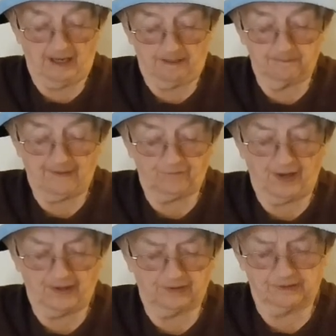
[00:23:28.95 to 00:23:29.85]
My
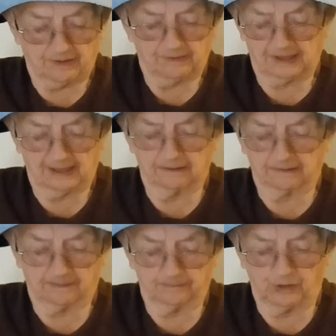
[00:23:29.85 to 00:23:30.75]
father
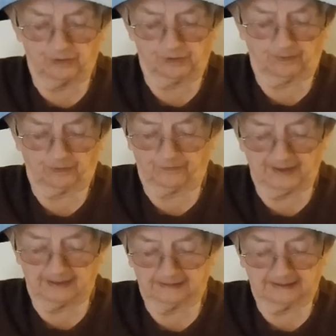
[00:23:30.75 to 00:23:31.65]
seldom used
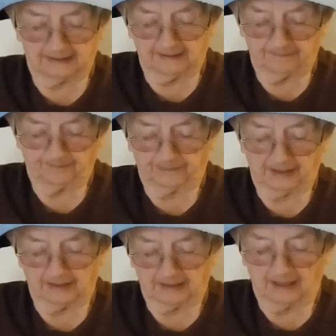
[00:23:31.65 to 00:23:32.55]
profanity.
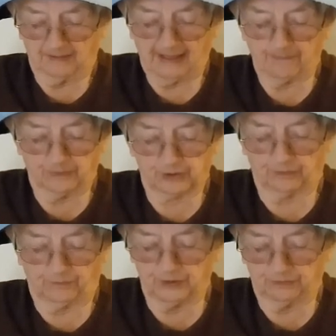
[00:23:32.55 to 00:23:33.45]
That was the
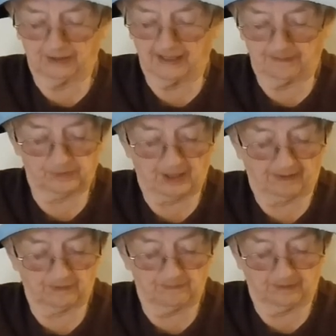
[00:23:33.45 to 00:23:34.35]
few times I
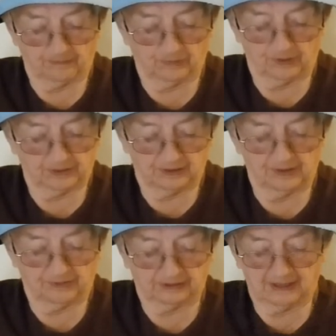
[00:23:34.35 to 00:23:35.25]
remember.
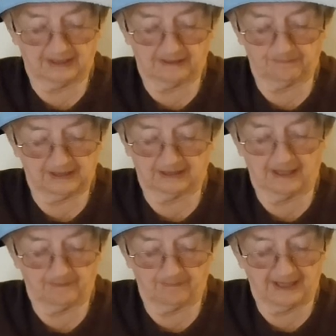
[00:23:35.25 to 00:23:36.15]
Another time he
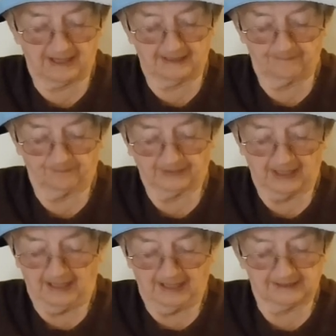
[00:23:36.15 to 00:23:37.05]
got mad
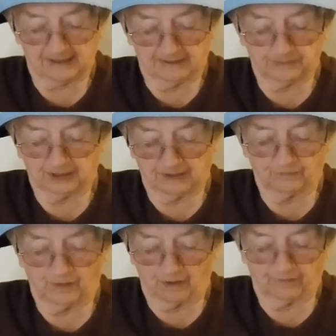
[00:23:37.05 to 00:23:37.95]
at something
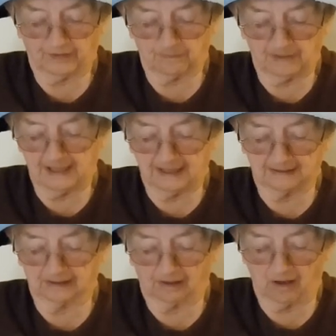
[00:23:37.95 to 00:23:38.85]
involving me in
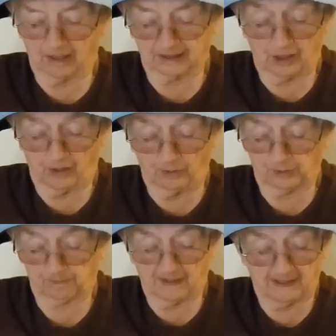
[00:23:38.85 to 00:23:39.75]
the garden hose
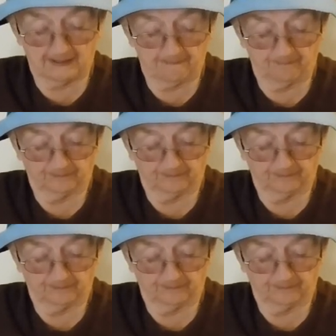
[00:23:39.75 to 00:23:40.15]
pipe